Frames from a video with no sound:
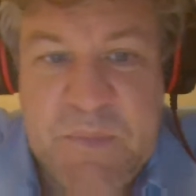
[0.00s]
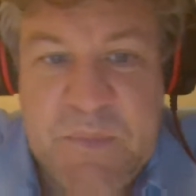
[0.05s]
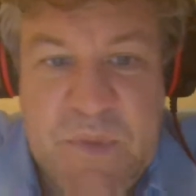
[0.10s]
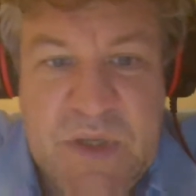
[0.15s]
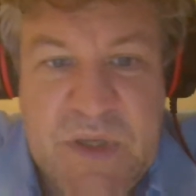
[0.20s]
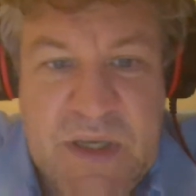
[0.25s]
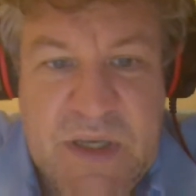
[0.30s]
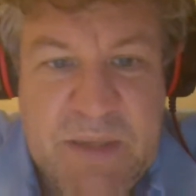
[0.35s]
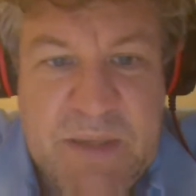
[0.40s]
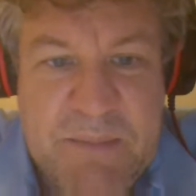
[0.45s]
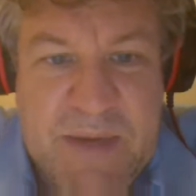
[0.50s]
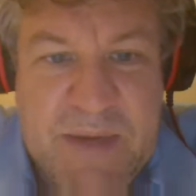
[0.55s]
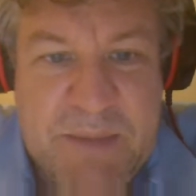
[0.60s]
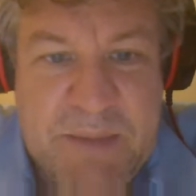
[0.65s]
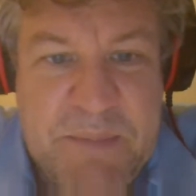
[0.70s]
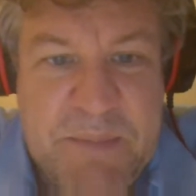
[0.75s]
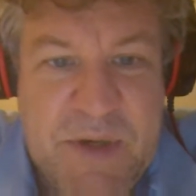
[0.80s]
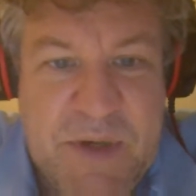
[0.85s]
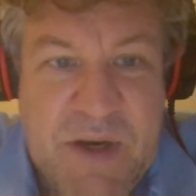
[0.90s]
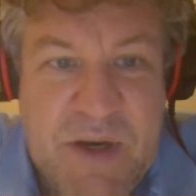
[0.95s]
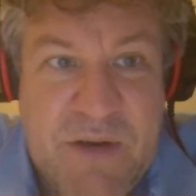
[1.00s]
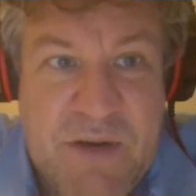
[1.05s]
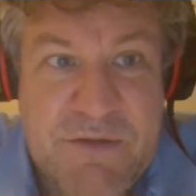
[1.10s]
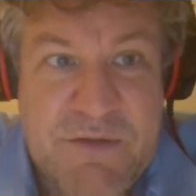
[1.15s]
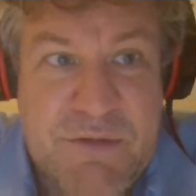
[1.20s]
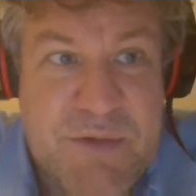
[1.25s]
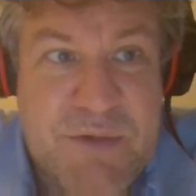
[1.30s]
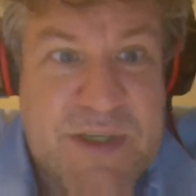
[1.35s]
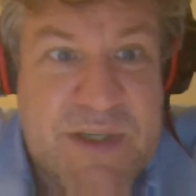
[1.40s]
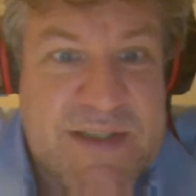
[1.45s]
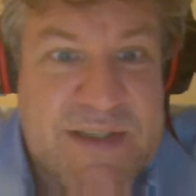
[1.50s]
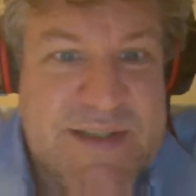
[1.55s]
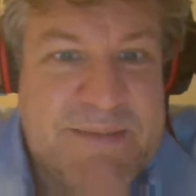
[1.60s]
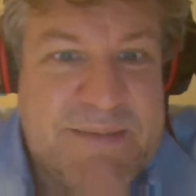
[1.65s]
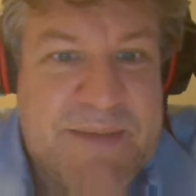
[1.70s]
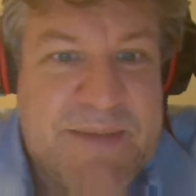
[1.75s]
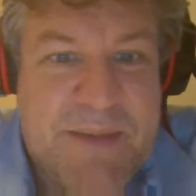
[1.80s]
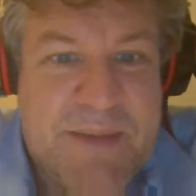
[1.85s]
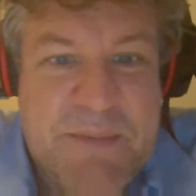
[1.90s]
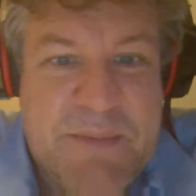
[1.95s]
it might be over with, it
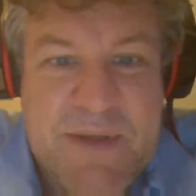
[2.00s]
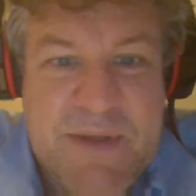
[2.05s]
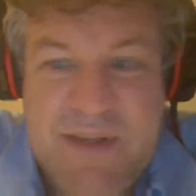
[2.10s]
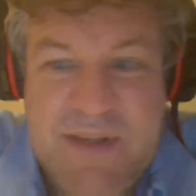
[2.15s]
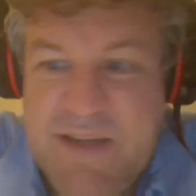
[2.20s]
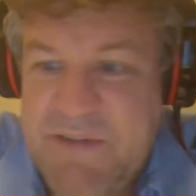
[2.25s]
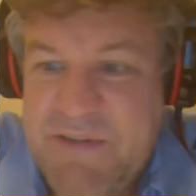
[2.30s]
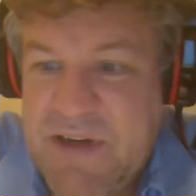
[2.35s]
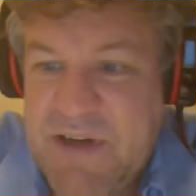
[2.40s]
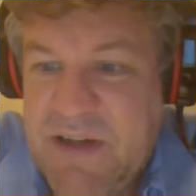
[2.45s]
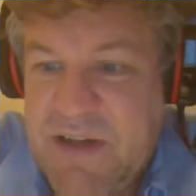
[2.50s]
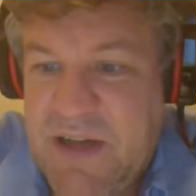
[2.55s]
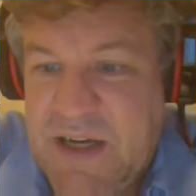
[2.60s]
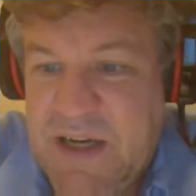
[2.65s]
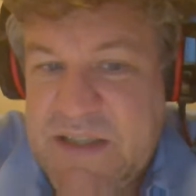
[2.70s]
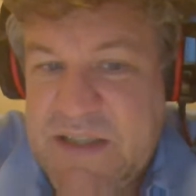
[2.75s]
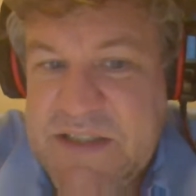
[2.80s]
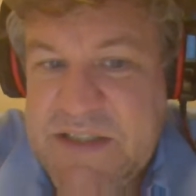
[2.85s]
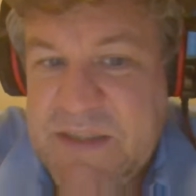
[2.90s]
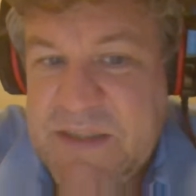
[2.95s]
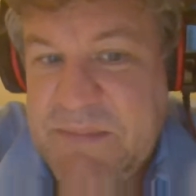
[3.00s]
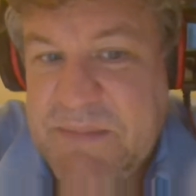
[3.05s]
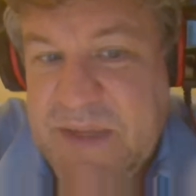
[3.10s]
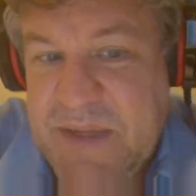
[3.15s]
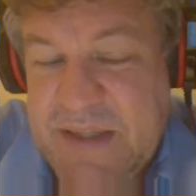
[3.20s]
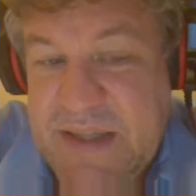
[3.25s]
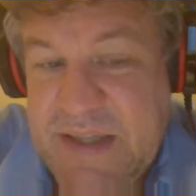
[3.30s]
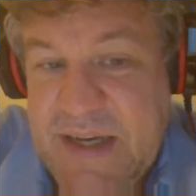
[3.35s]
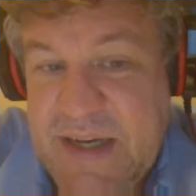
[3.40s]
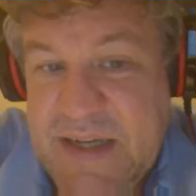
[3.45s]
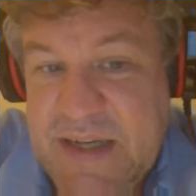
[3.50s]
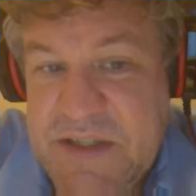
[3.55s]
might be 11 o'clock, something like that.